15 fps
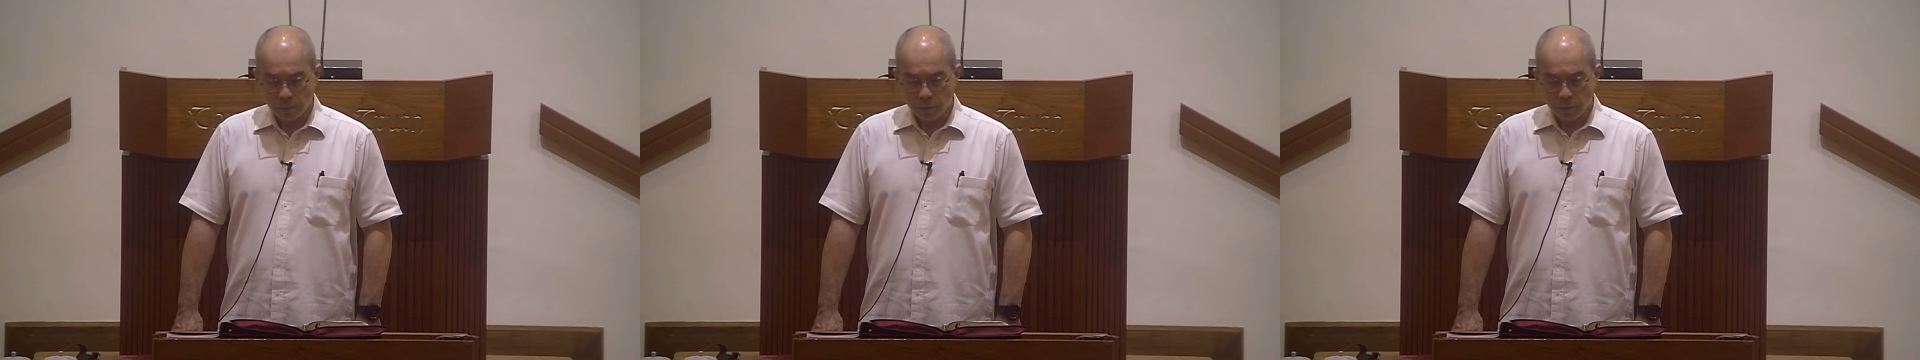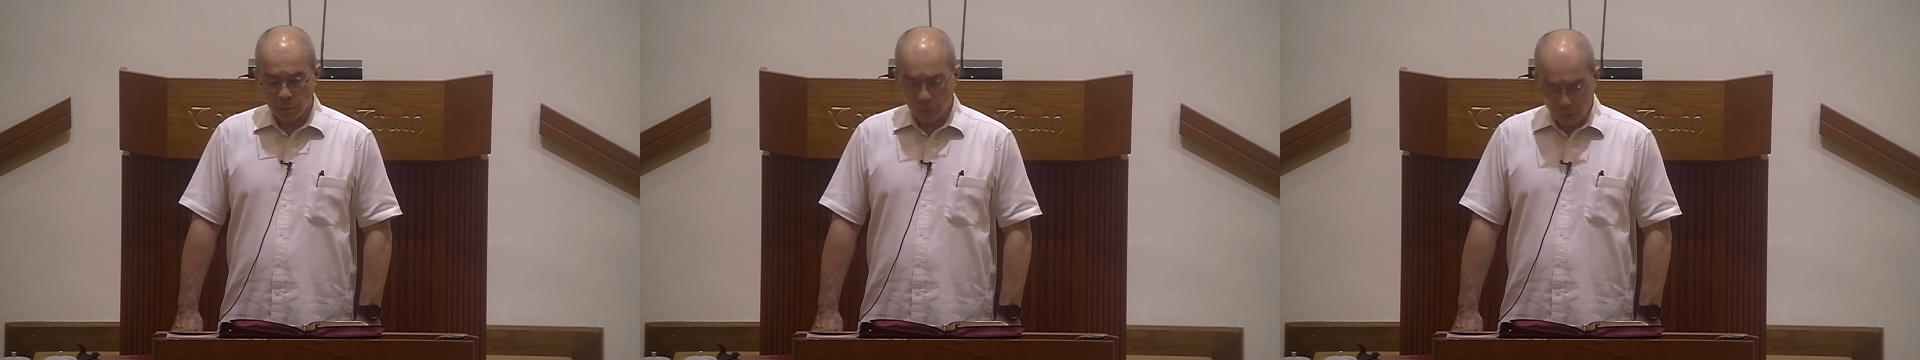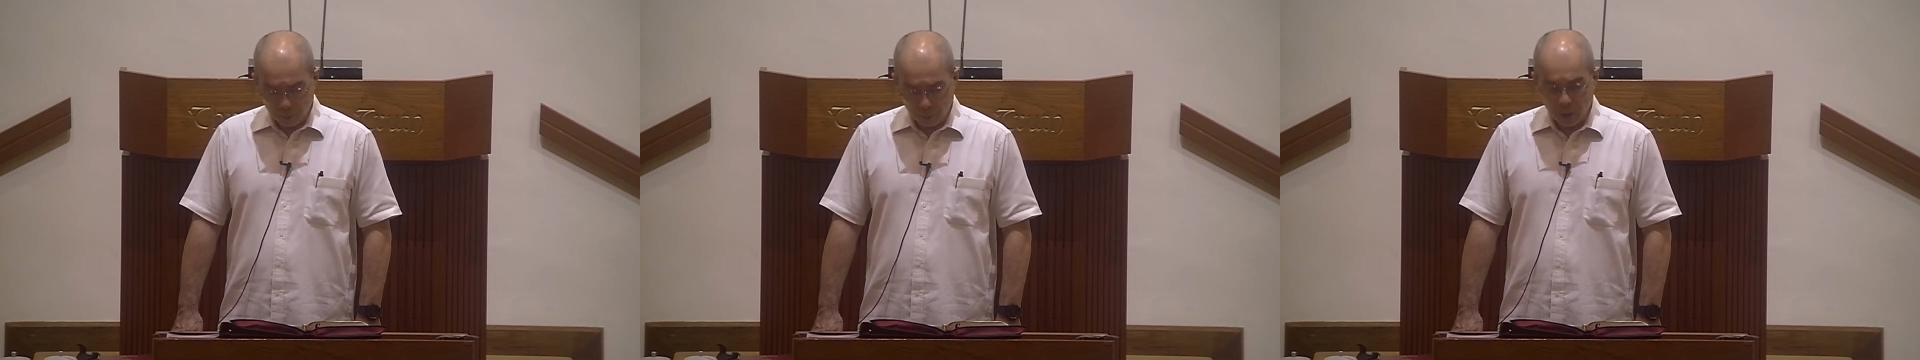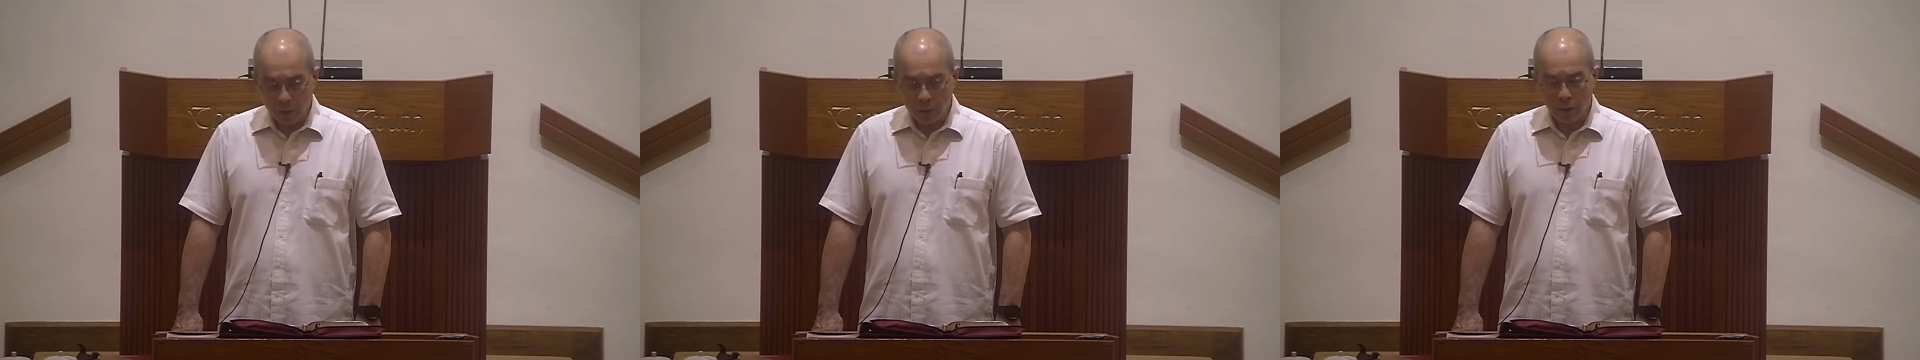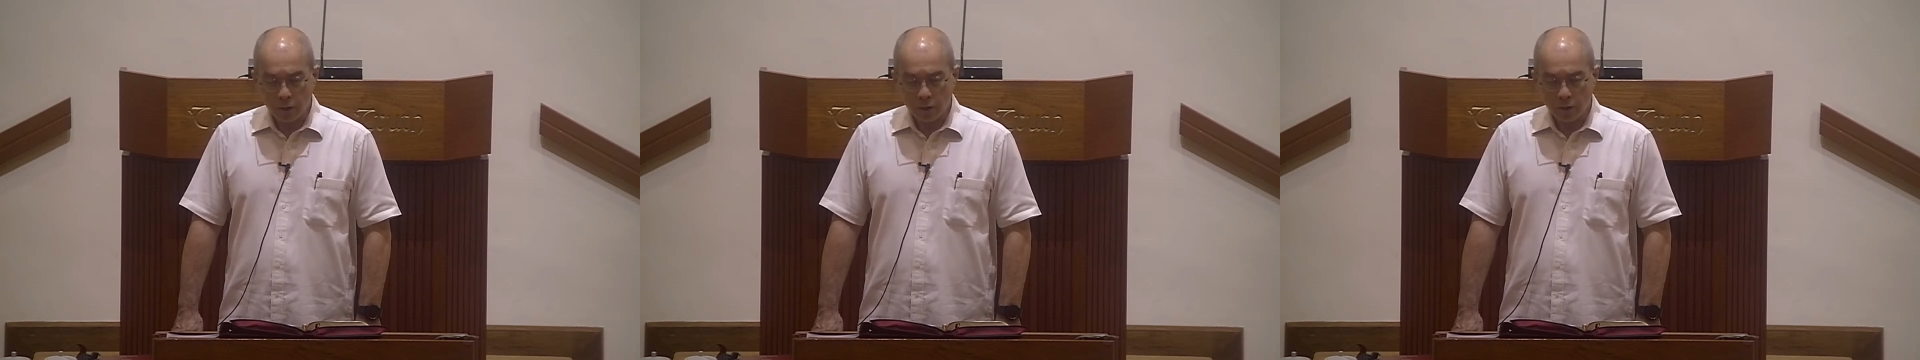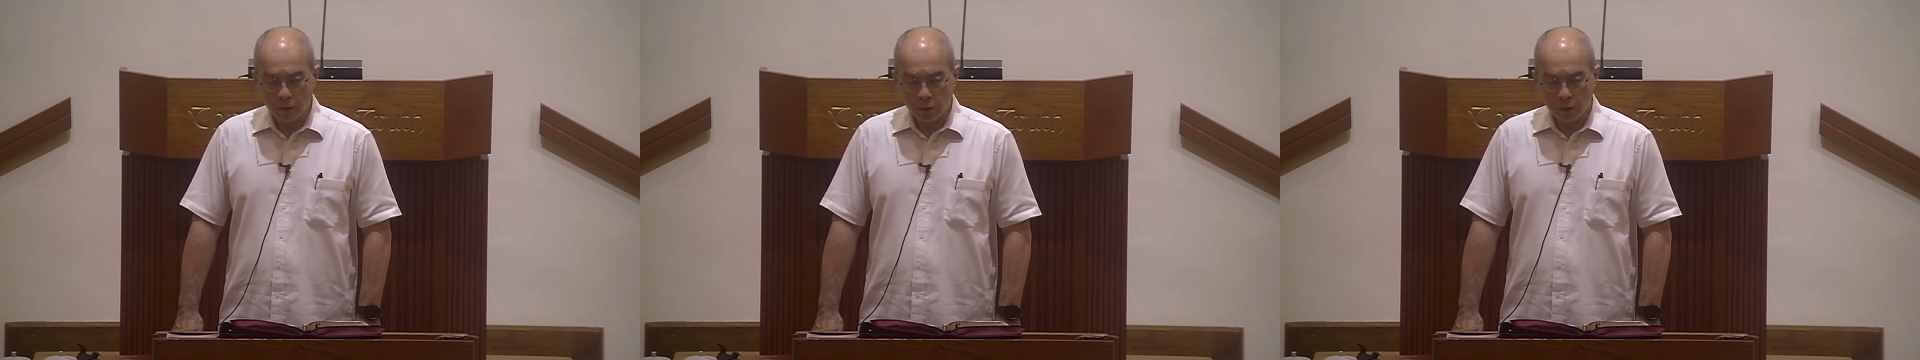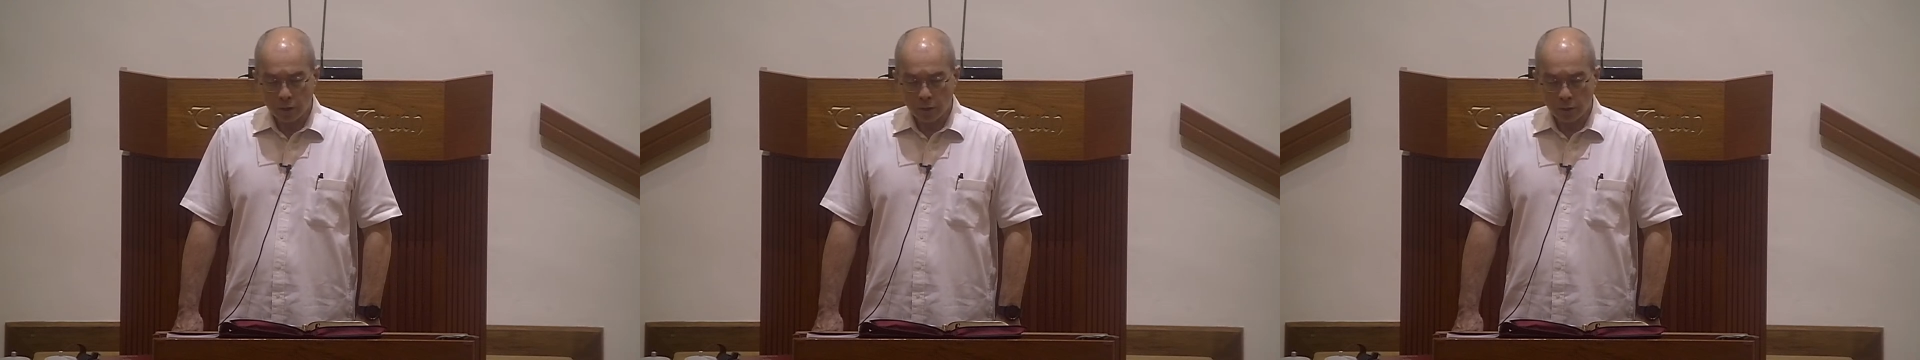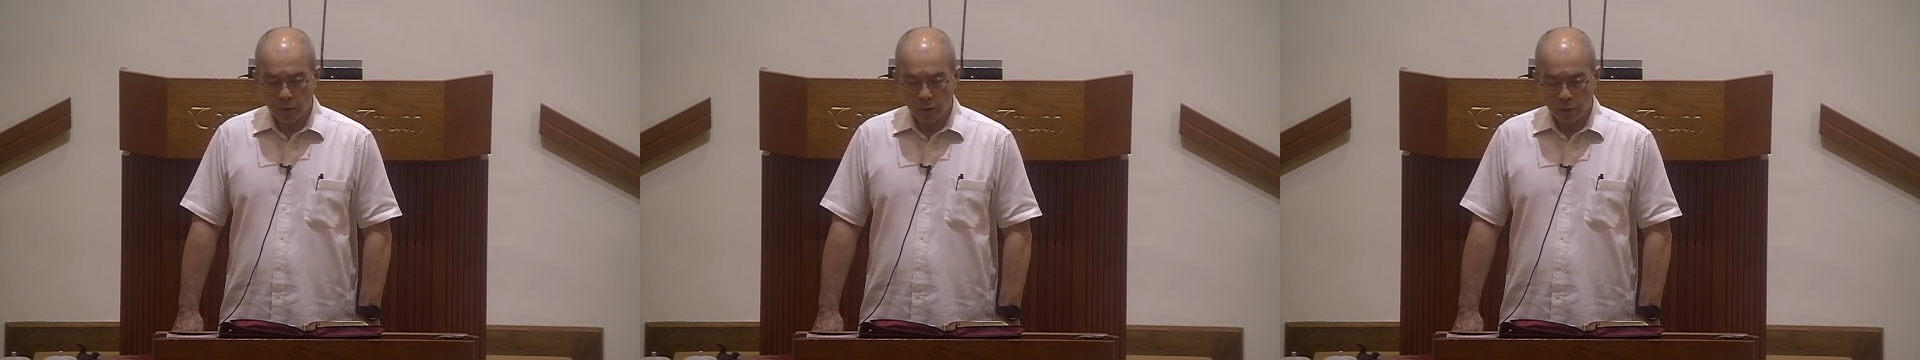to remind us